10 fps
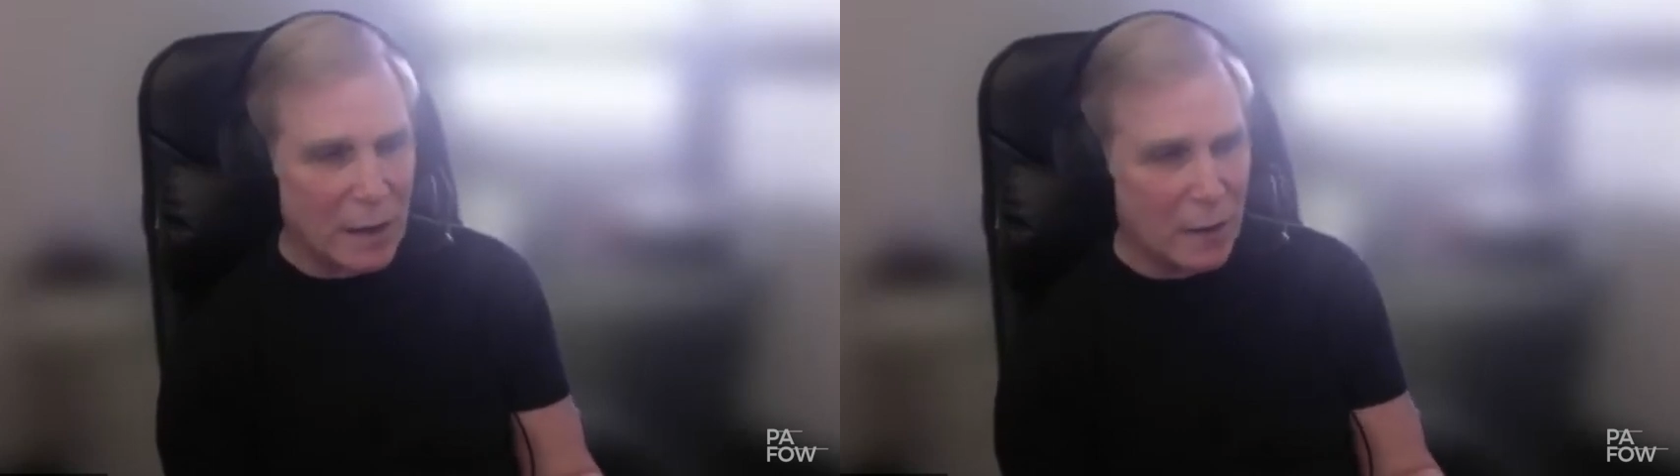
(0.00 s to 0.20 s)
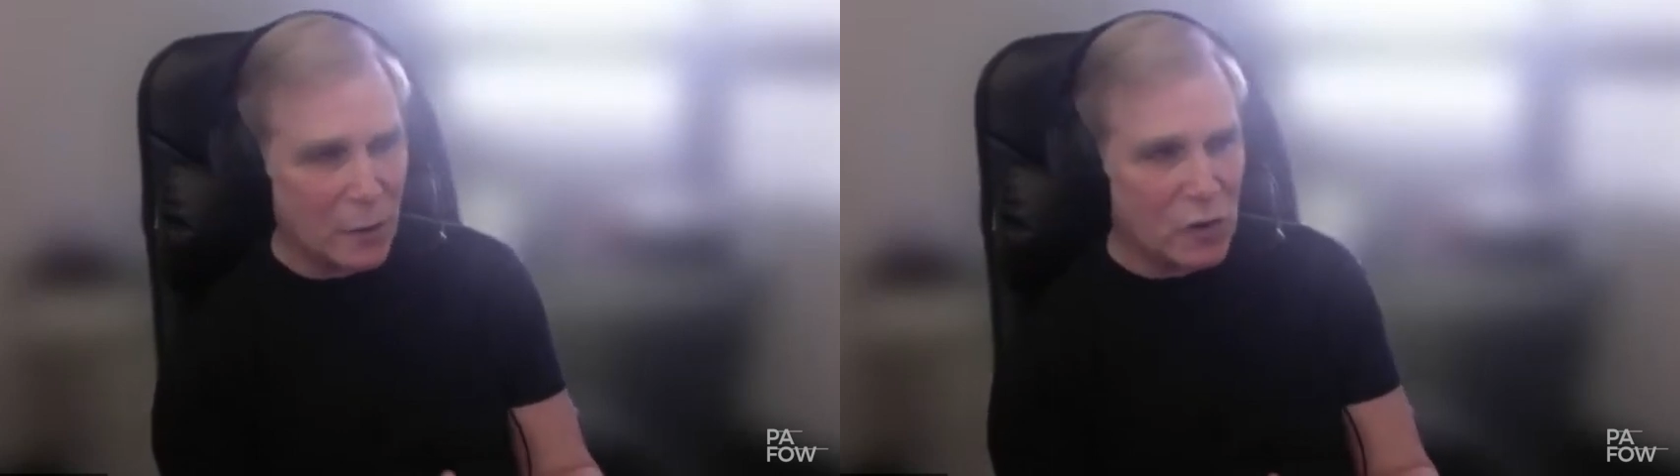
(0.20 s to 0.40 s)

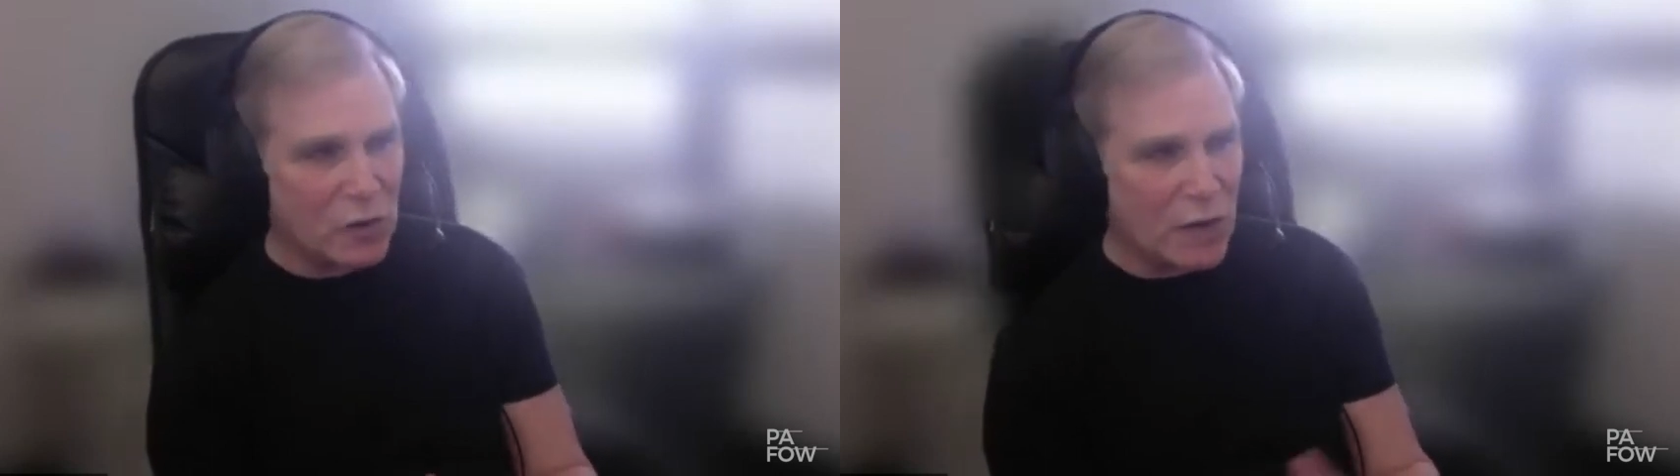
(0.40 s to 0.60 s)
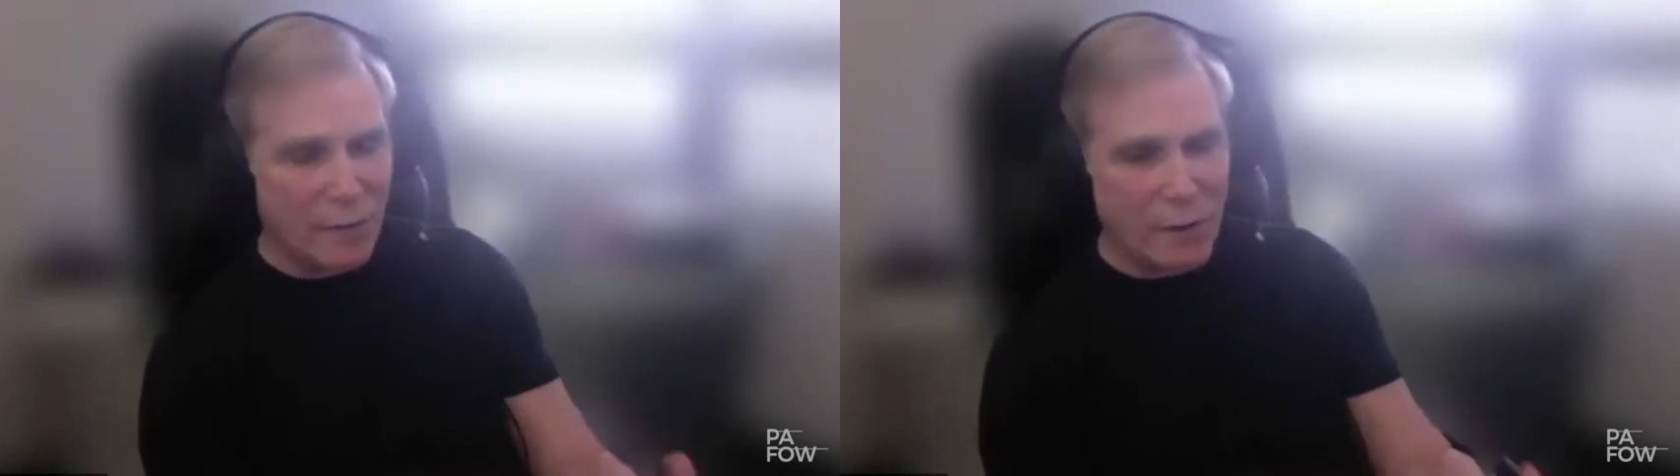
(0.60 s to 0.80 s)
either
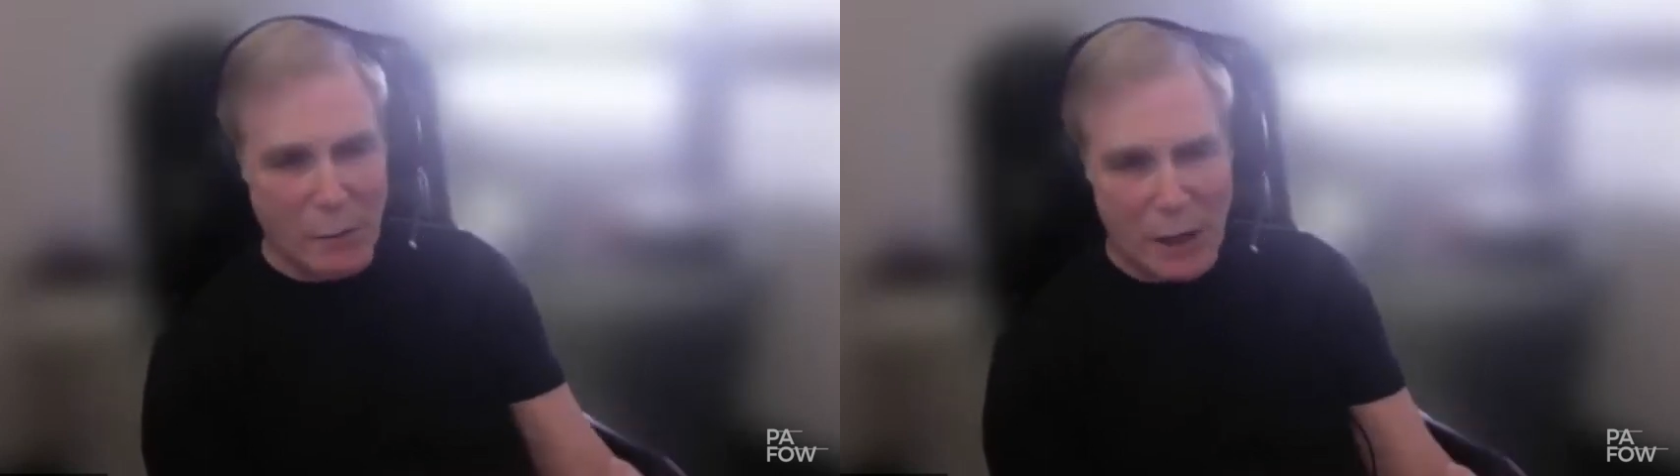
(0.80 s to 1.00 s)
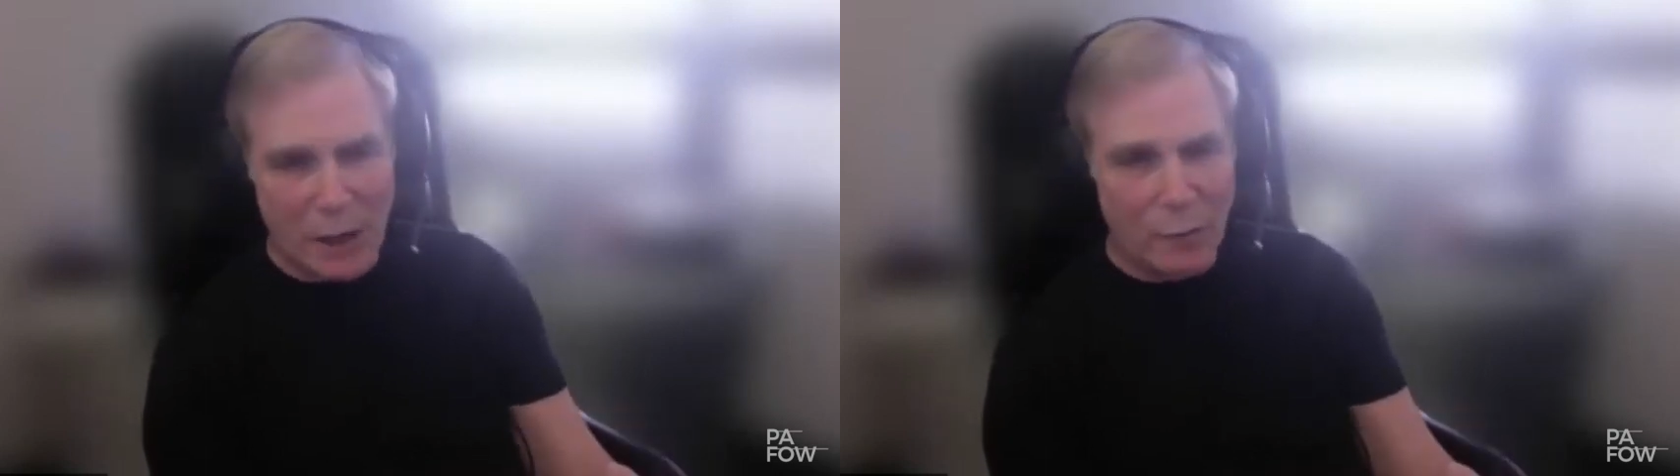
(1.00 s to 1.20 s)
saving
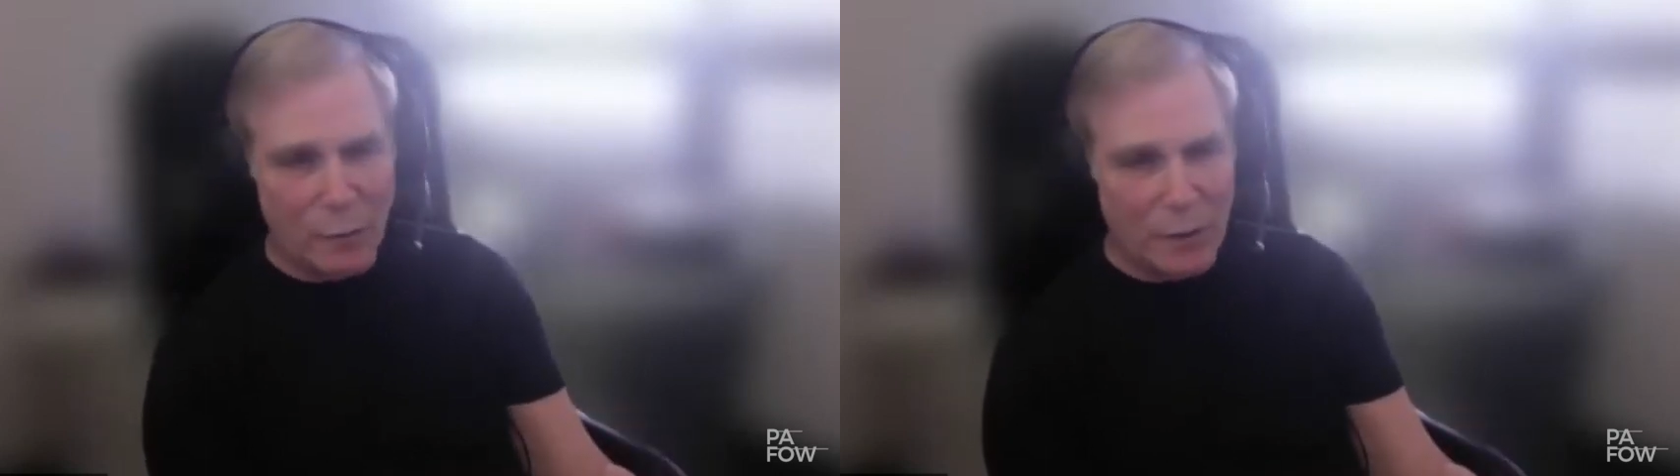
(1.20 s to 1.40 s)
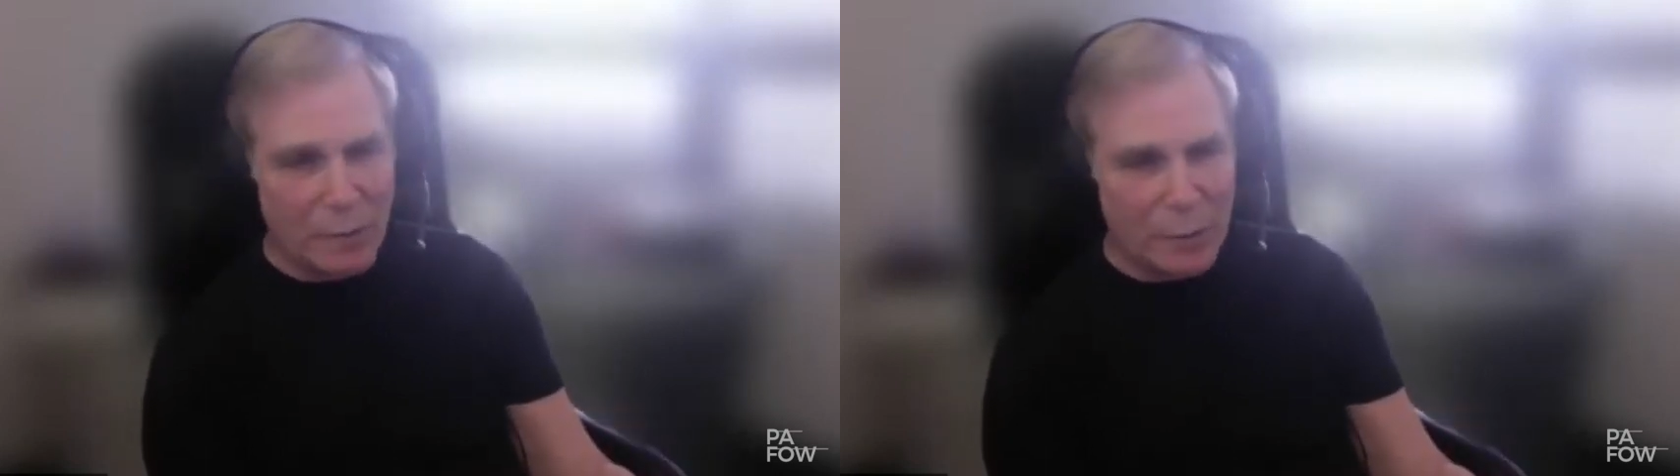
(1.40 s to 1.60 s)
money for
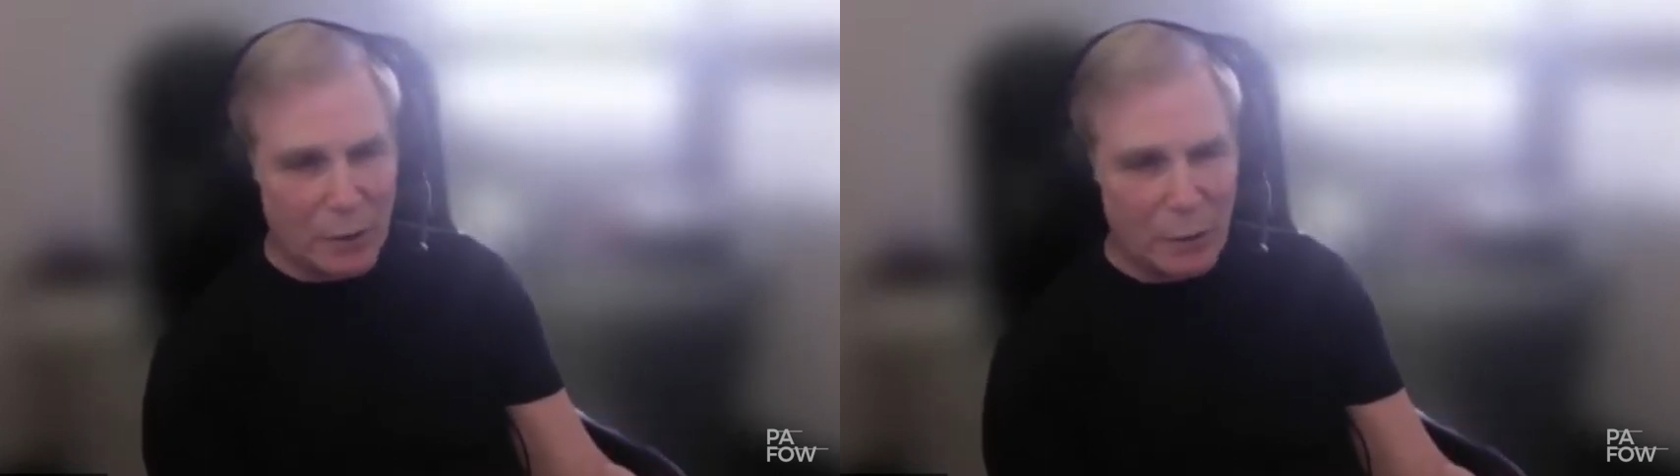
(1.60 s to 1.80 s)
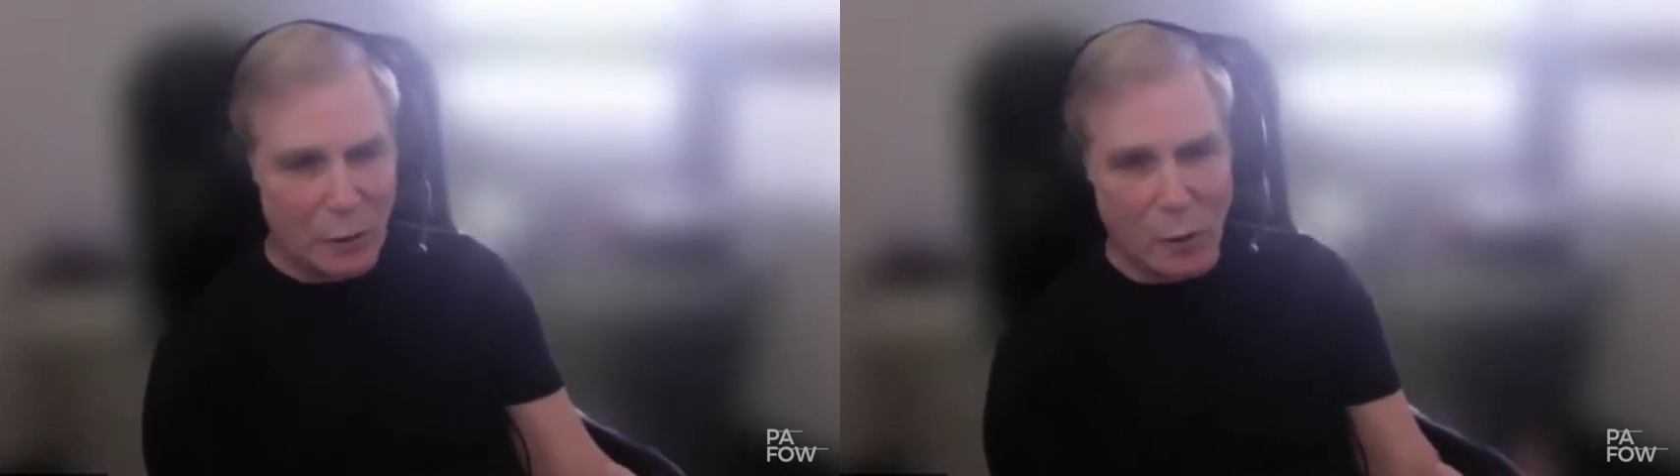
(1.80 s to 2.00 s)

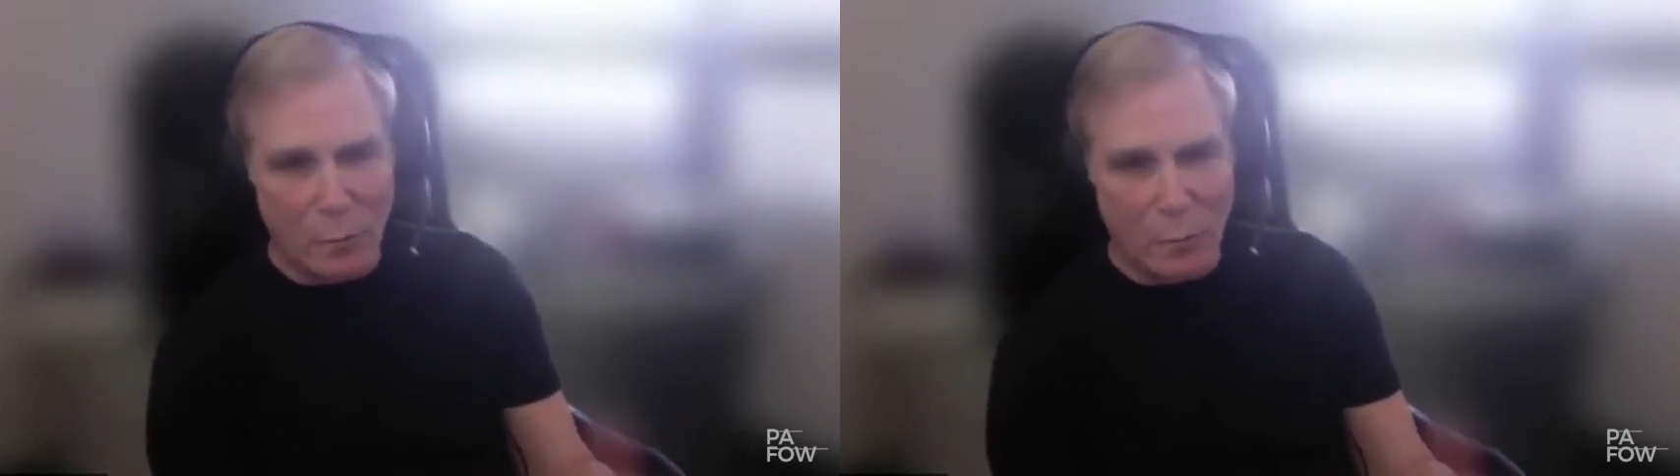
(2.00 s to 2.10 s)
people or